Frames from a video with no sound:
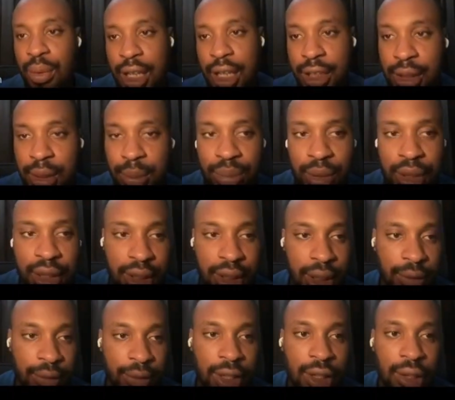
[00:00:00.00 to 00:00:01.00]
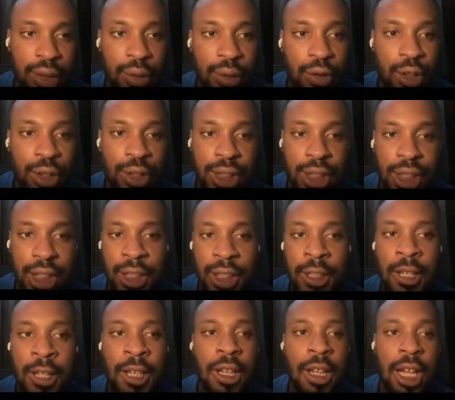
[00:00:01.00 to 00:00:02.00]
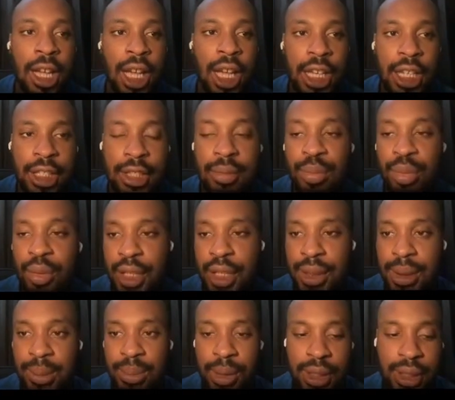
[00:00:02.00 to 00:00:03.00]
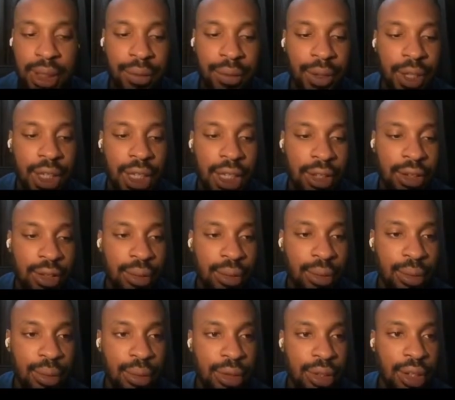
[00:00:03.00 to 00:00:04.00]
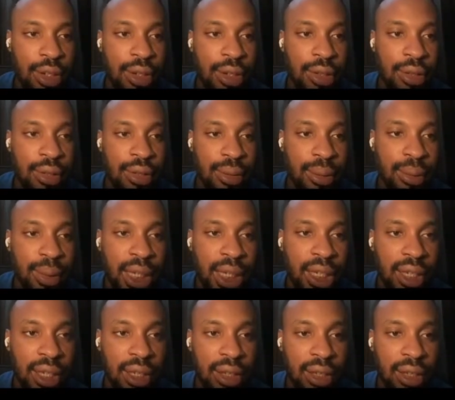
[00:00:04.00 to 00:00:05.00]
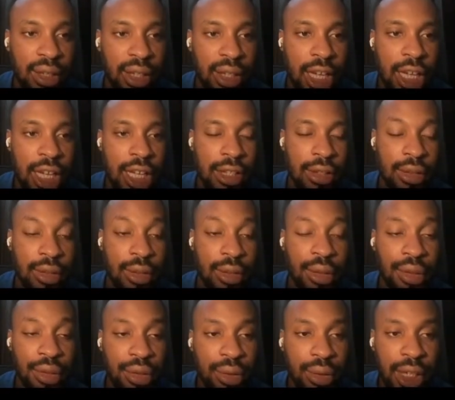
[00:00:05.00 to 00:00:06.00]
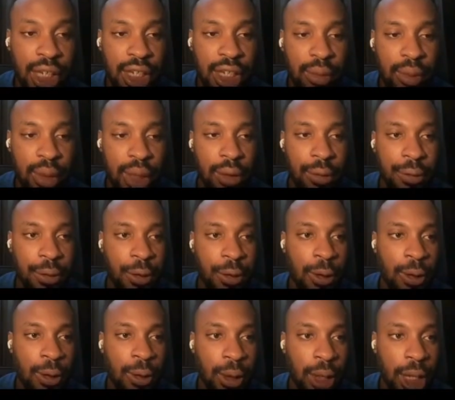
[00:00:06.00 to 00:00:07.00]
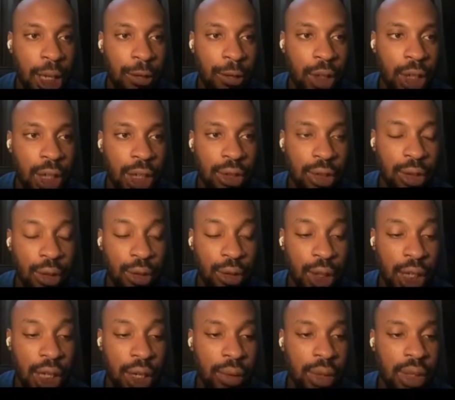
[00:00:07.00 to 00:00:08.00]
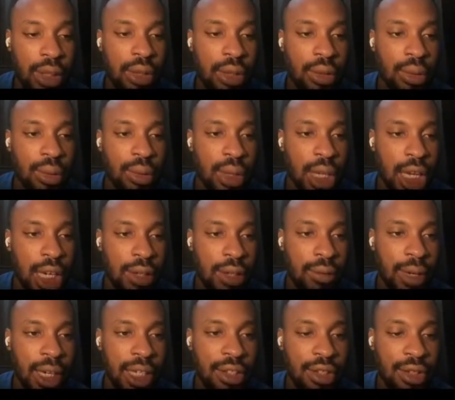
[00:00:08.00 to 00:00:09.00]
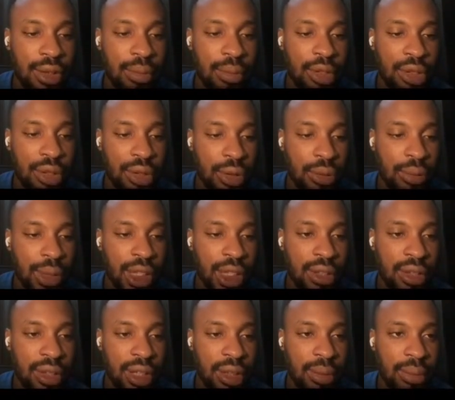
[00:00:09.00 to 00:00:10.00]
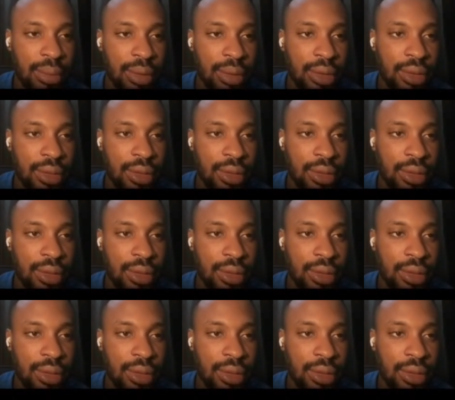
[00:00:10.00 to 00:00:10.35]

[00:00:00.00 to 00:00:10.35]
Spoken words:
NCP server, obviously a simple NCP server that could tell the weather and also get the weather from every other stuff. So you can read the code. I didn't write so much comments there, but